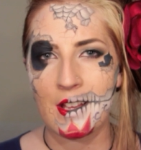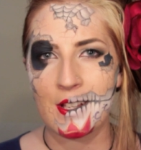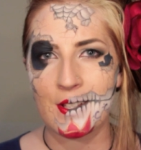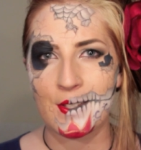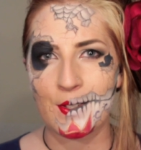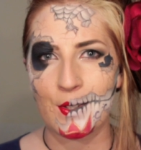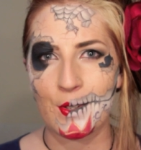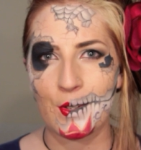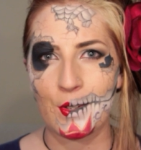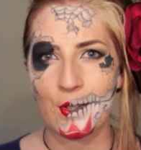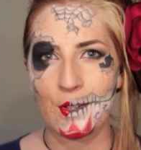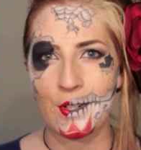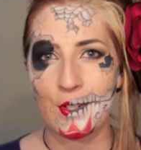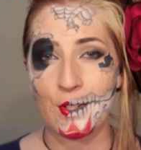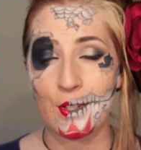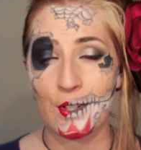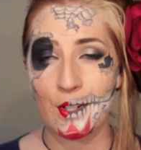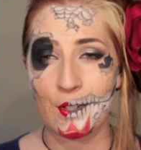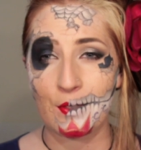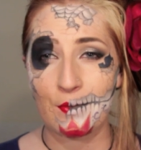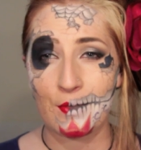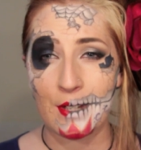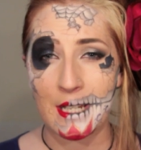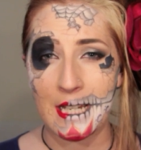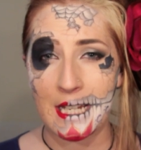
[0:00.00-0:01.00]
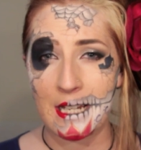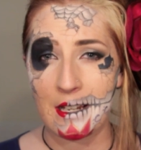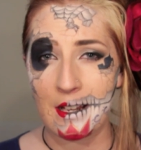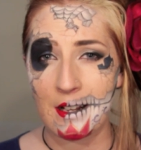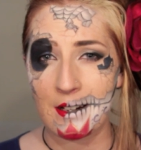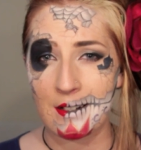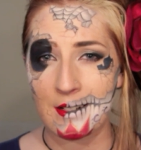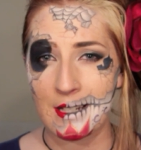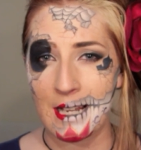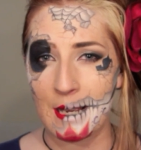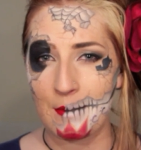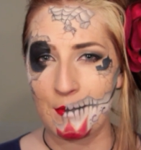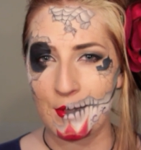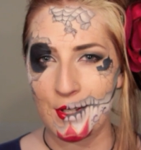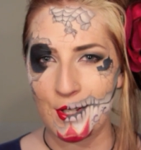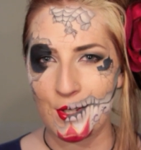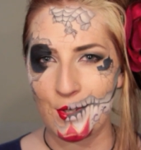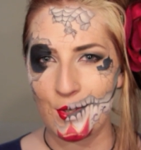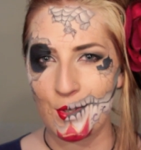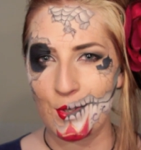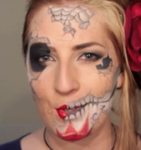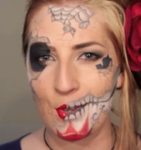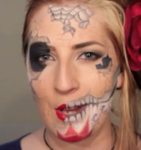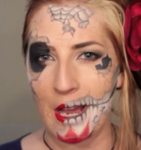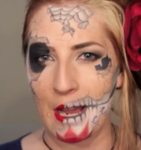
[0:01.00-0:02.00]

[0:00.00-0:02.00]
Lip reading: So it took a really long time to do.